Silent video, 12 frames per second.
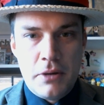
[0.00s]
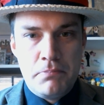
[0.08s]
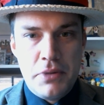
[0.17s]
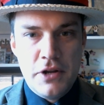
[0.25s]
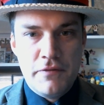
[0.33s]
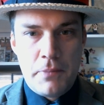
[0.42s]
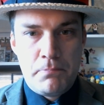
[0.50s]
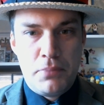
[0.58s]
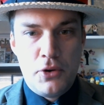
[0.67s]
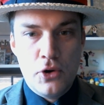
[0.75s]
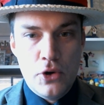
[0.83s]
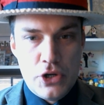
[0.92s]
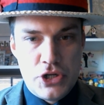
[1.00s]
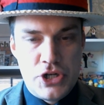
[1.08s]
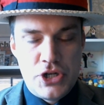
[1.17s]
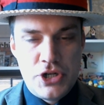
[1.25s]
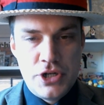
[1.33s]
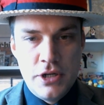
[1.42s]
bit of a
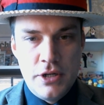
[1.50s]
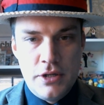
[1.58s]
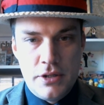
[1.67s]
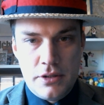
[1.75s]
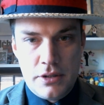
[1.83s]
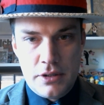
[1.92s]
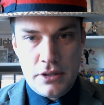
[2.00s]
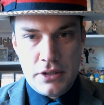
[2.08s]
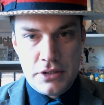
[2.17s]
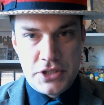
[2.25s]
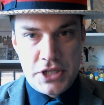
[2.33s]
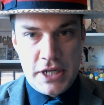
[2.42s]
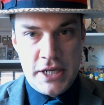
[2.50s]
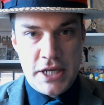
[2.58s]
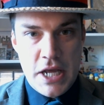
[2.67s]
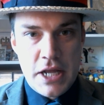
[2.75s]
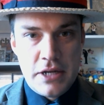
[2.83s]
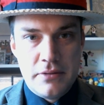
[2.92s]
push to
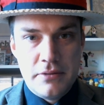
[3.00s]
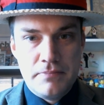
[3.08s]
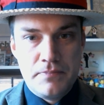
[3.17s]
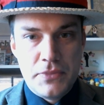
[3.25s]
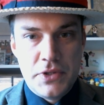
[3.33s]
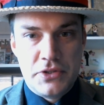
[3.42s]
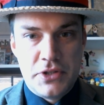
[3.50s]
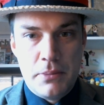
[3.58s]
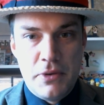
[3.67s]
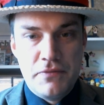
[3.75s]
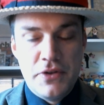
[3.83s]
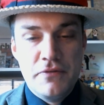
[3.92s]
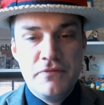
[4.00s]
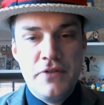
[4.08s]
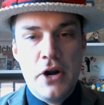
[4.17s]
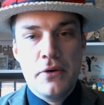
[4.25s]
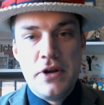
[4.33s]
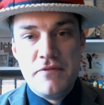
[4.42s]
get some of the
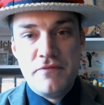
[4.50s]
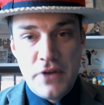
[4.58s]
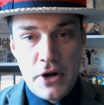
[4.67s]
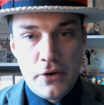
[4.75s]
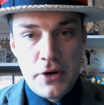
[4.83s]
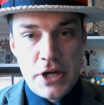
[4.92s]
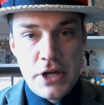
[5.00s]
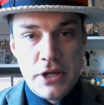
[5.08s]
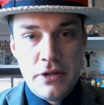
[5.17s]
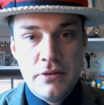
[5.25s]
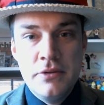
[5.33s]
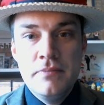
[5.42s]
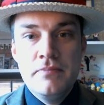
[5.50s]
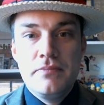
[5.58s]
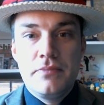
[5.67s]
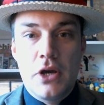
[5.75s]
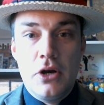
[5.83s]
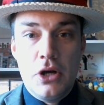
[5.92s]
very, very
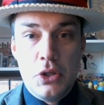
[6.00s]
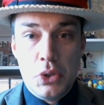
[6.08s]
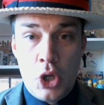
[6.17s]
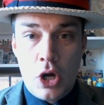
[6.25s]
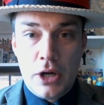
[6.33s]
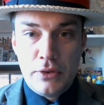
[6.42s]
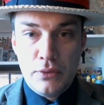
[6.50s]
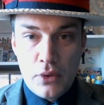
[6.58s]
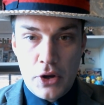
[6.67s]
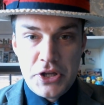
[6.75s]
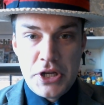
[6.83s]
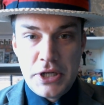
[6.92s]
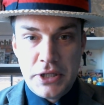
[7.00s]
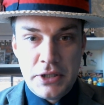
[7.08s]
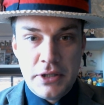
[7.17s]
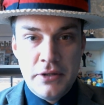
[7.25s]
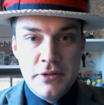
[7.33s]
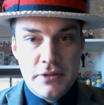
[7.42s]

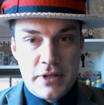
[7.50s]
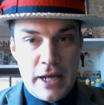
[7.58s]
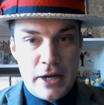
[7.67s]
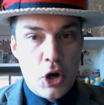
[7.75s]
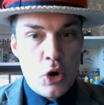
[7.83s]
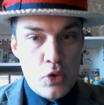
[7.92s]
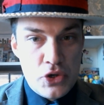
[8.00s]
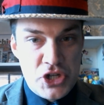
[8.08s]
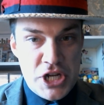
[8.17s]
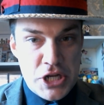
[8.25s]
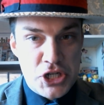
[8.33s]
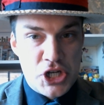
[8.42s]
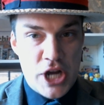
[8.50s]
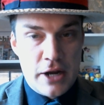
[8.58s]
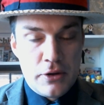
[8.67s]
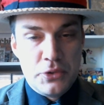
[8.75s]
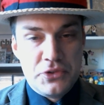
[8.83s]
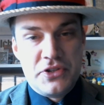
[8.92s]
long-running kind of OG
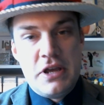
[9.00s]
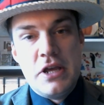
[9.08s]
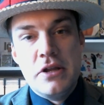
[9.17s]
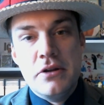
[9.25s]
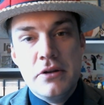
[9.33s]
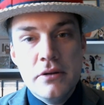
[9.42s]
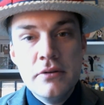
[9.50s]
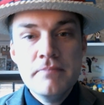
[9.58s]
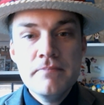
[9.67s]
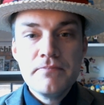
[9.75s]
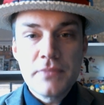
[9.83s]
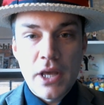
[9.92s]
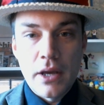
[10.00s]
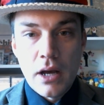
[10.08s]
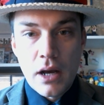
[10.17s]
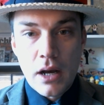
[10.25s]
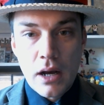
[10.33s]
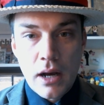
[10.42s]
channels in.
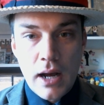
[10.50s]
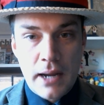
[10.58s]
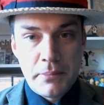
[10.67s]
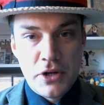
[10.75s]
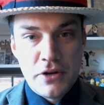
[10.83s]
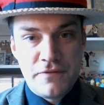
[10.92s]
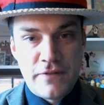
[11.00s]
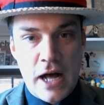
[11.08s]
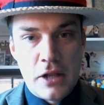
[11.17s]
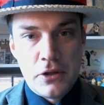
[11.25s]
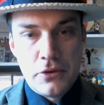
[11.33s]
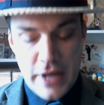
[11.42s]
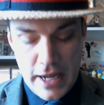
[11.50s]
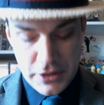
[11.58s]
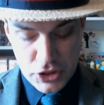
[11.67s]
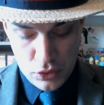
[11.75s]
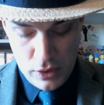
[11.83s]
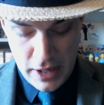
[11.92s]
I'm going to follow that
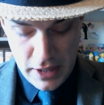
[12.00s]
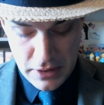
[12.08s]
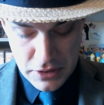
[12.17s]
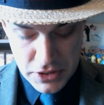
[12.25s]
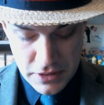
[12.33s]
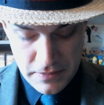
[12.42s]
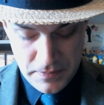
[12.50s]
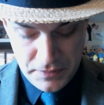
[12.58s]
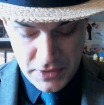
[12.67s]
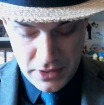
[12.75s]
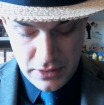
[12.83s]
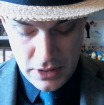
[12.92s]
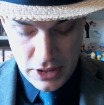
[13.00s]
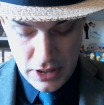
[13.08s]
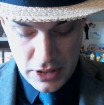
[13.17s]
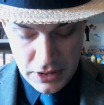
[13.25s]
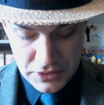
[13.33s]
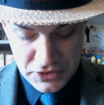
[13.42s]
trend.
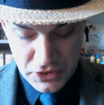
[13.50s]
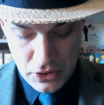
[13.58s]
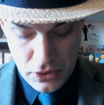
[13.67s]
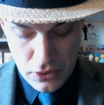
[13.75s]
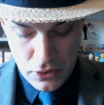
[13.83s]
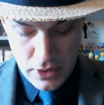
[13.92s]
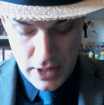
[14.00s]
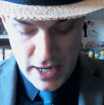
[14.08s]
So